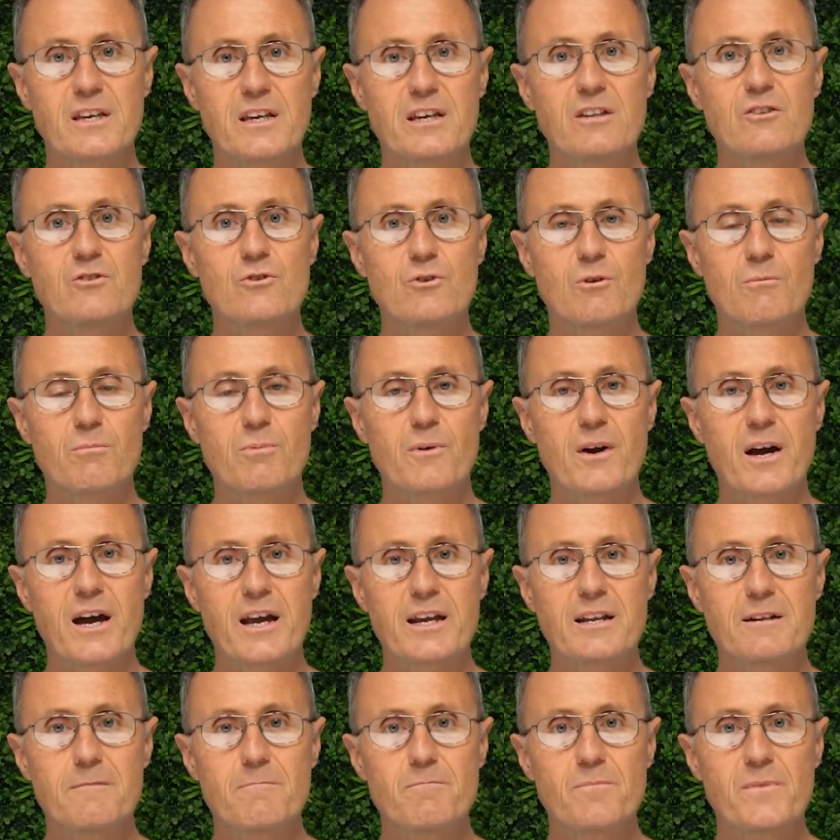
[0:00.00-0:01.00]
in your
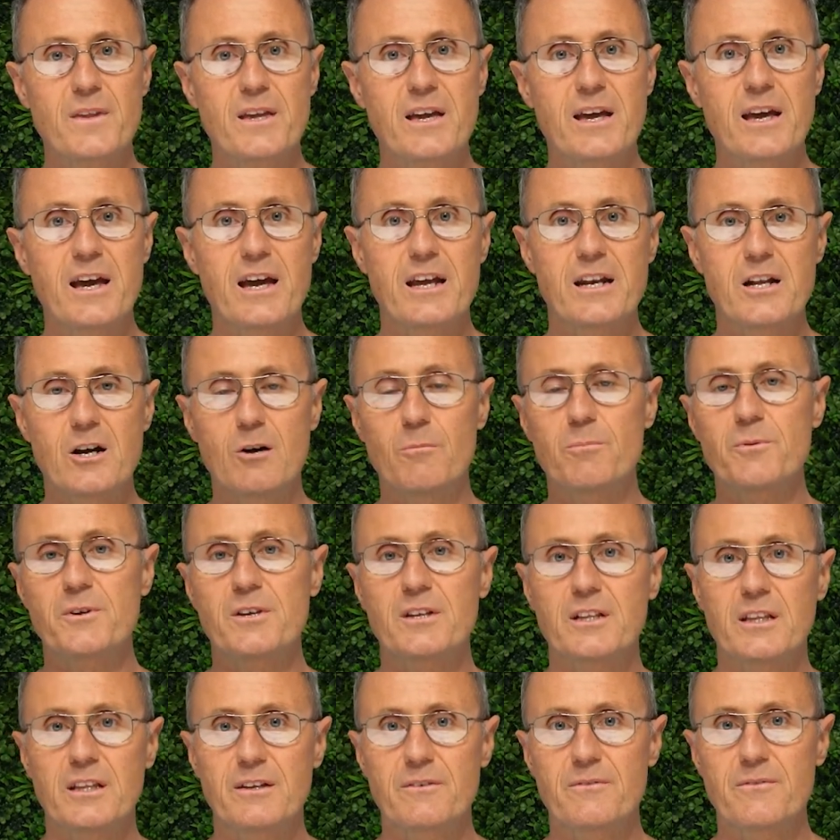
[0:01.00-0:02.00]
brain and helping
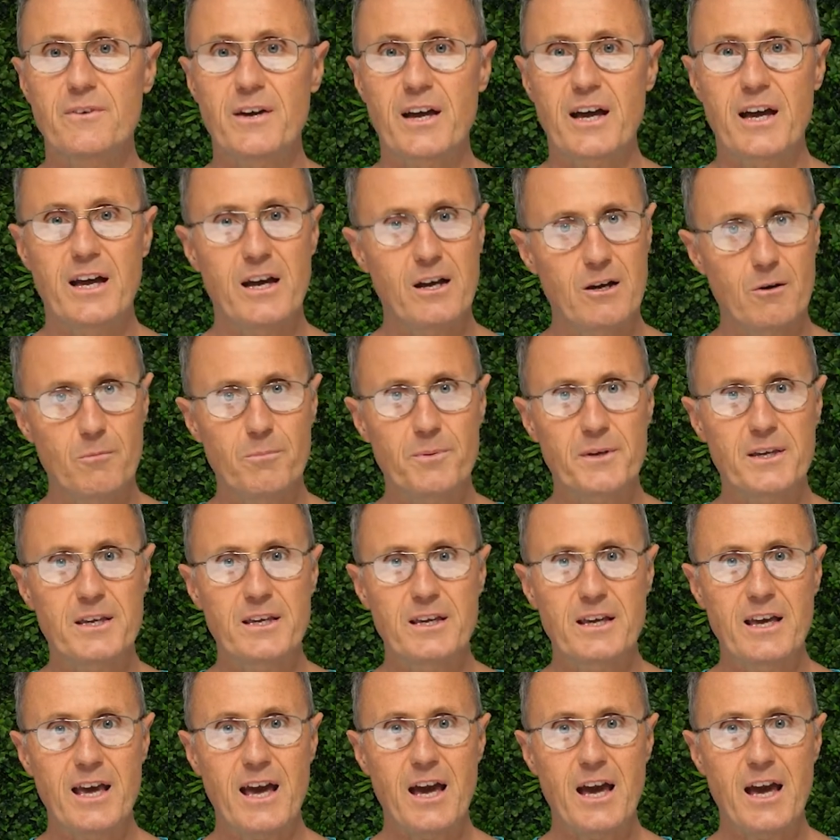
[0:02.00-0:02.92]
you live a healthy,